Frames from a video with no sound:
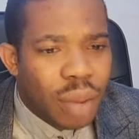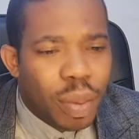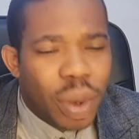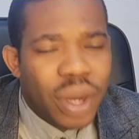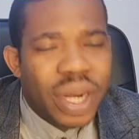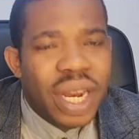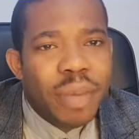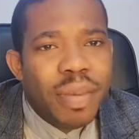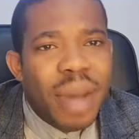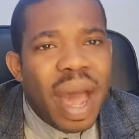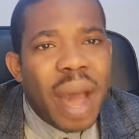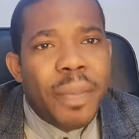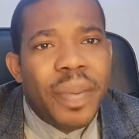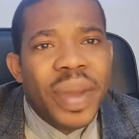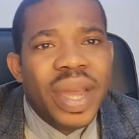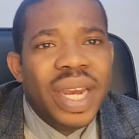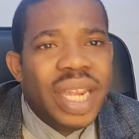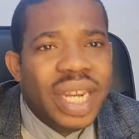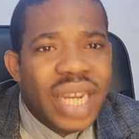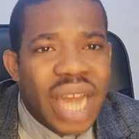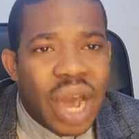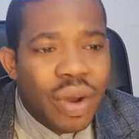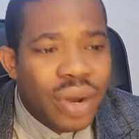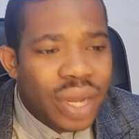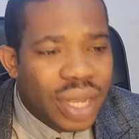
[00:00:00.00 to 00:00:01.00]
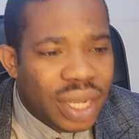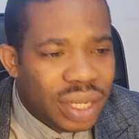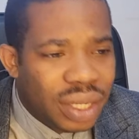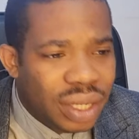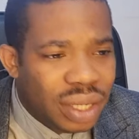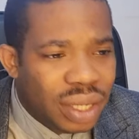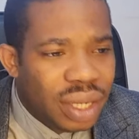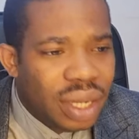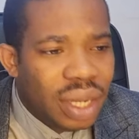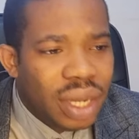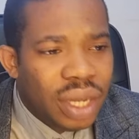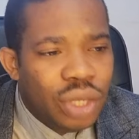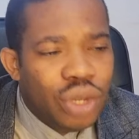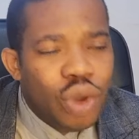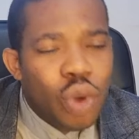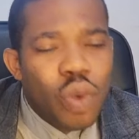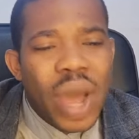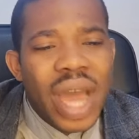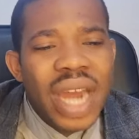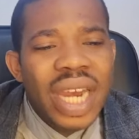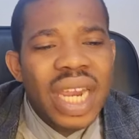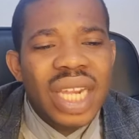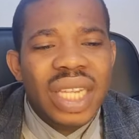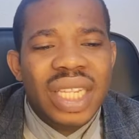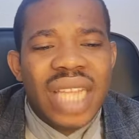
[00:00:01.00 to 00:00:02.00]
But the man paid the dowry. So
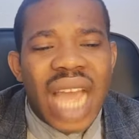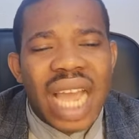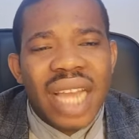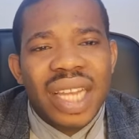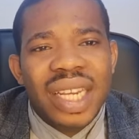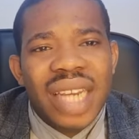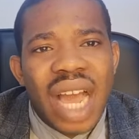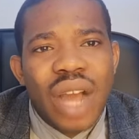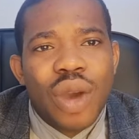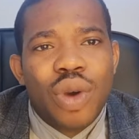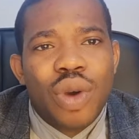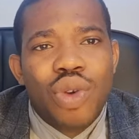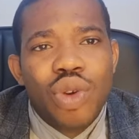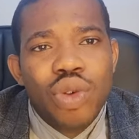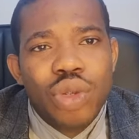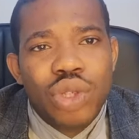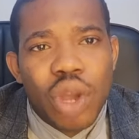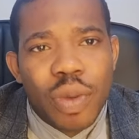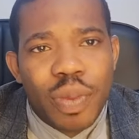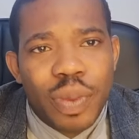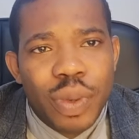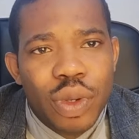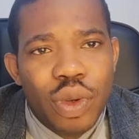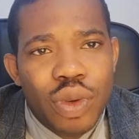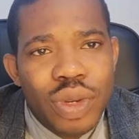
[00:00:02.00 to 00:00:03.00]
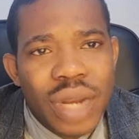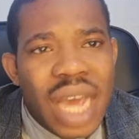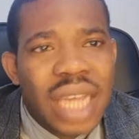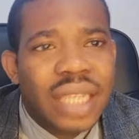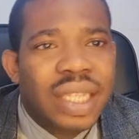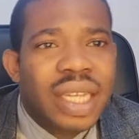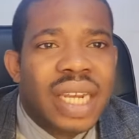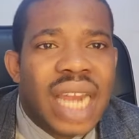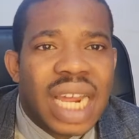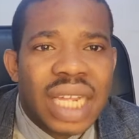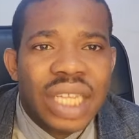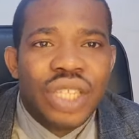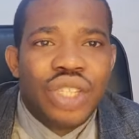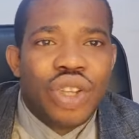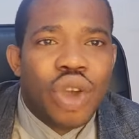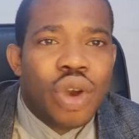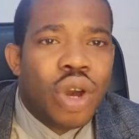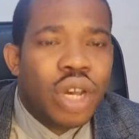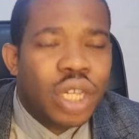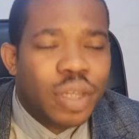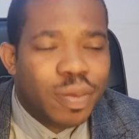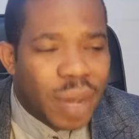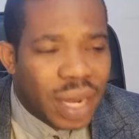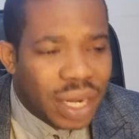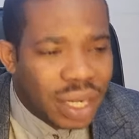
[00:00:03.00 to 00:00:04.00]
when the guy now grows up, you now say, that is your
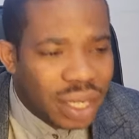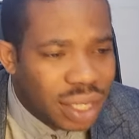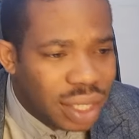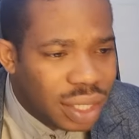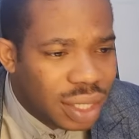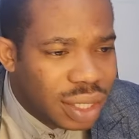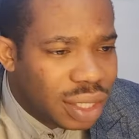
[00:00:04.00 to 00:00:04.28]
husband.